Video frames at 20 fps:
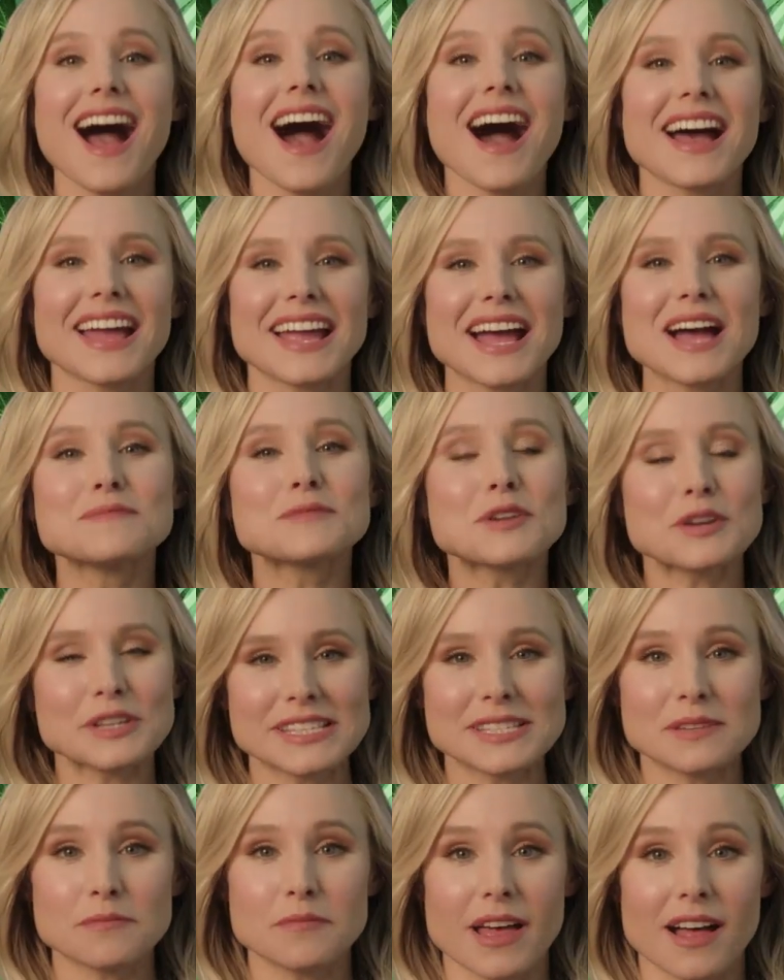Hi, I'm
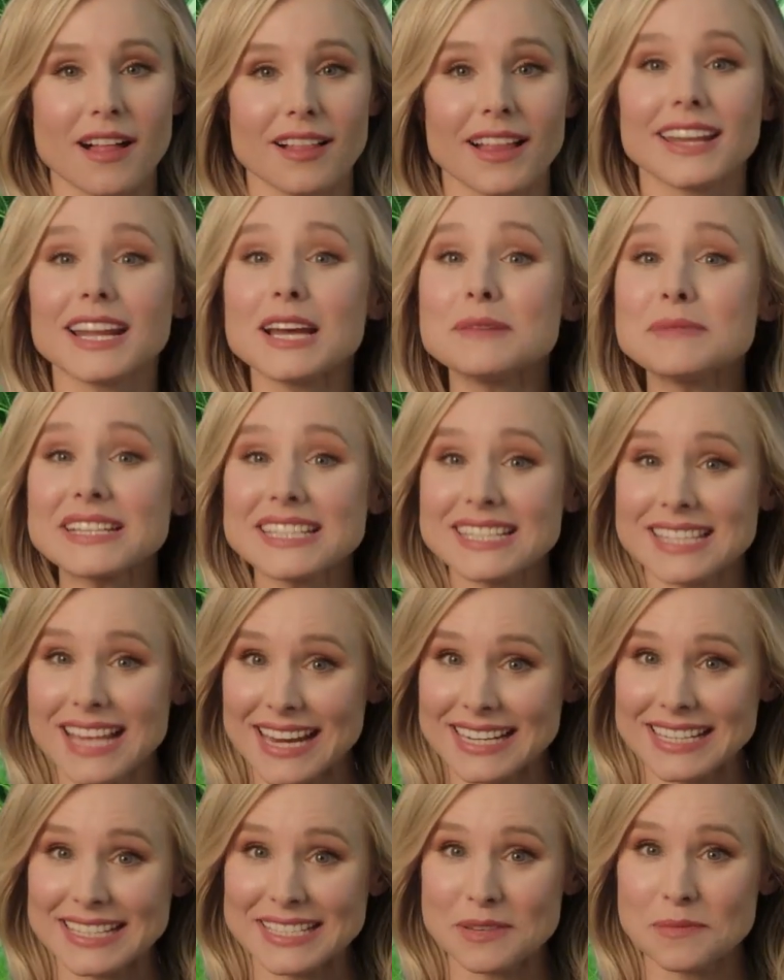Kristen Bell, and I'm
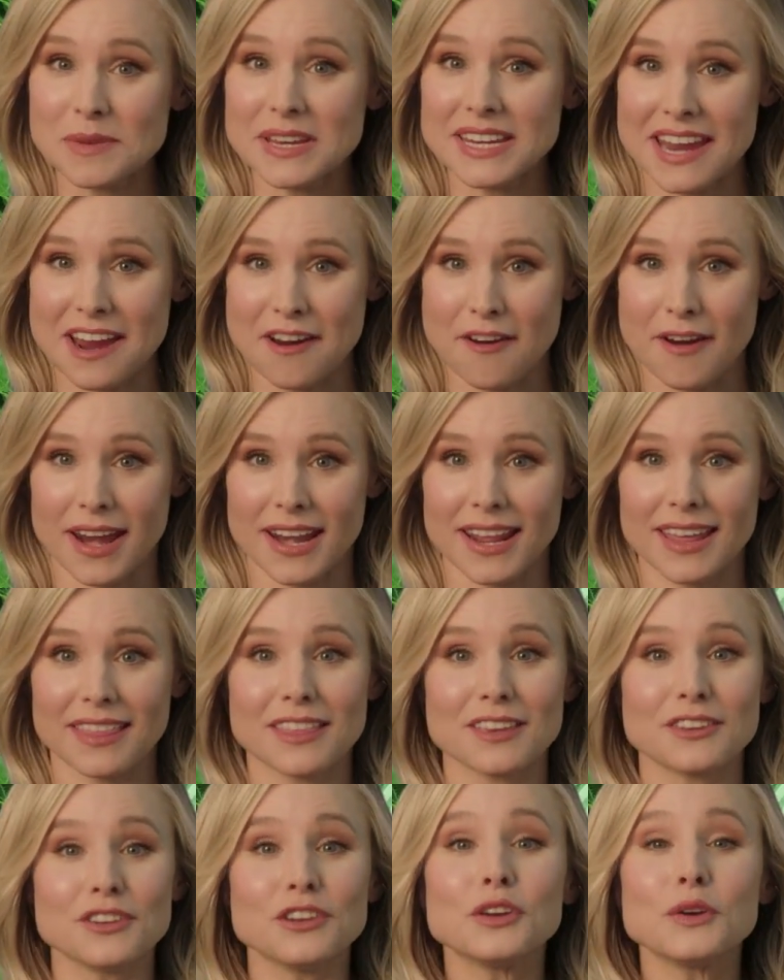excited to be
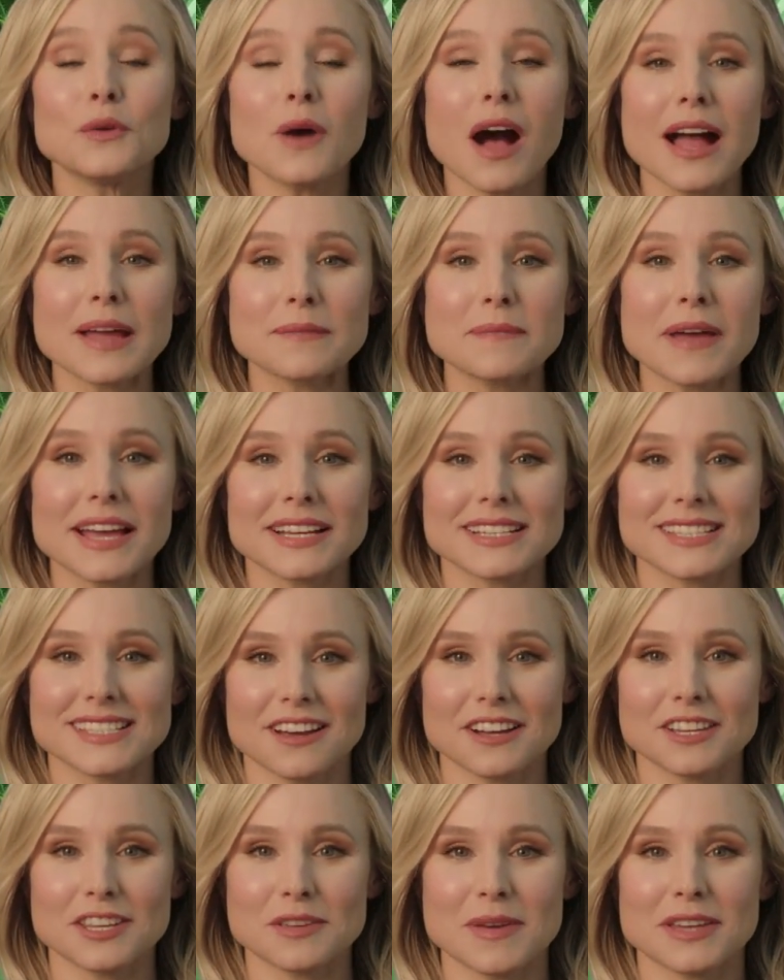narrating the new IMAX
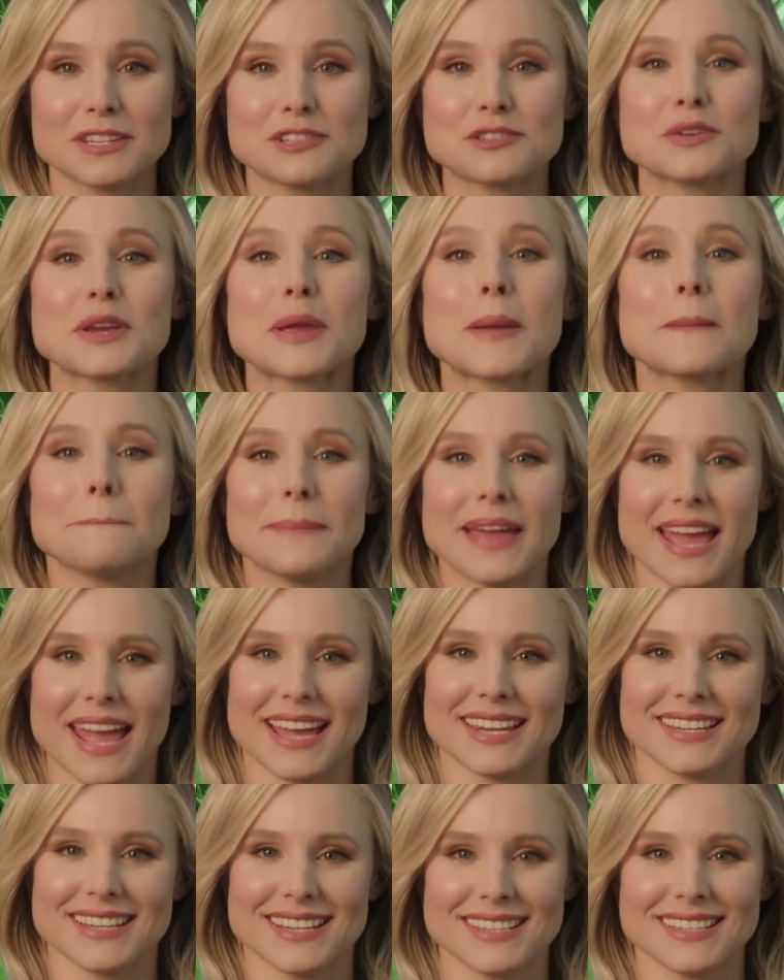documentary,
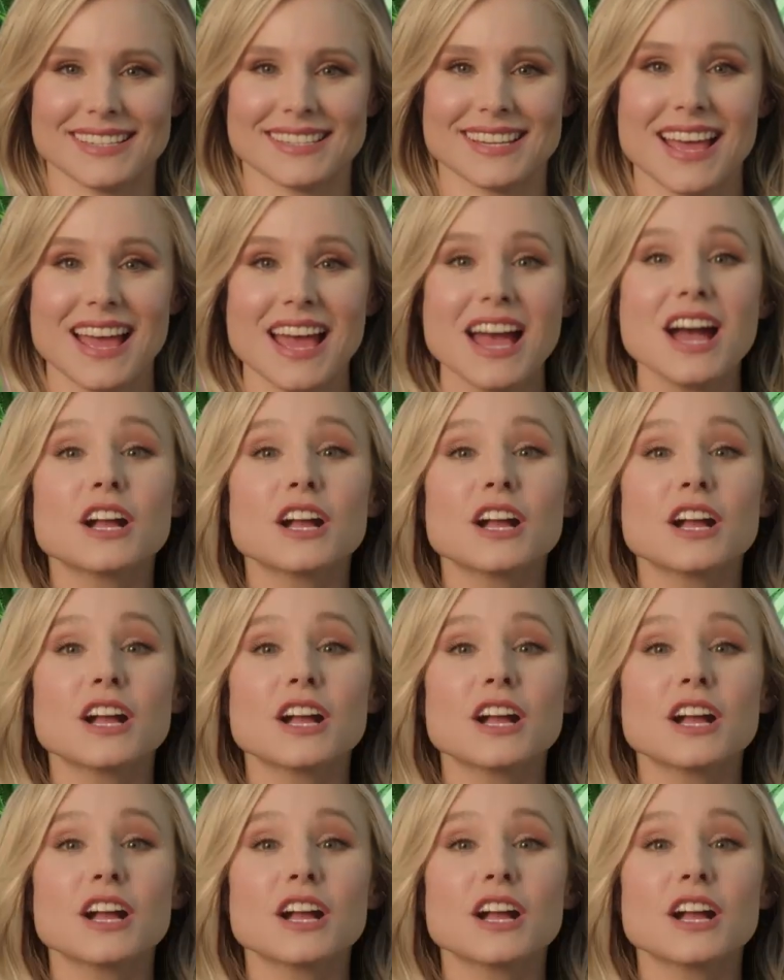Pandas.